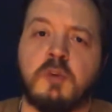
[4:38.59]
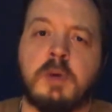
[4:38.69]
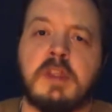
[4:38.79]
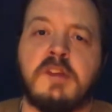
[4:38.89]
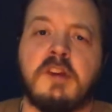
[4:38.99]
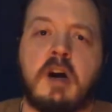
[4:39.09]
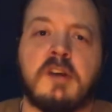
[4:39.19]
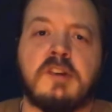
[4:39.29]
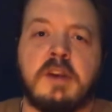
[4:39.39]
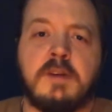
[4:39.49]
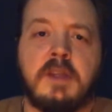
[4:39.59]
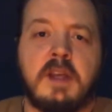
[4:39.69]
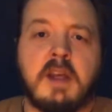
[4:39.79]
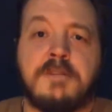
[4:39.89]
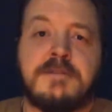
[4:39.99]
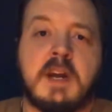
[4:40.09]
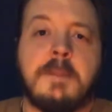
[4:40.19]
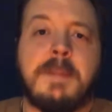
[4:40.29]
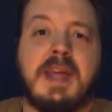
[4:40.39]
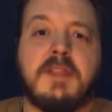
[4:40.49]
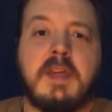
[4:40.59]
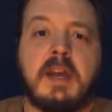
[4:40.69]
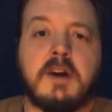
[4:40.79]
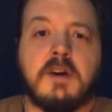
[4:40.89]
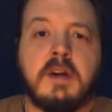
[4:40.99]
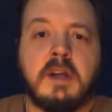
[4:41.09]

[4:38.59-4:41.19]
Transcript: with his oxen and find bait there.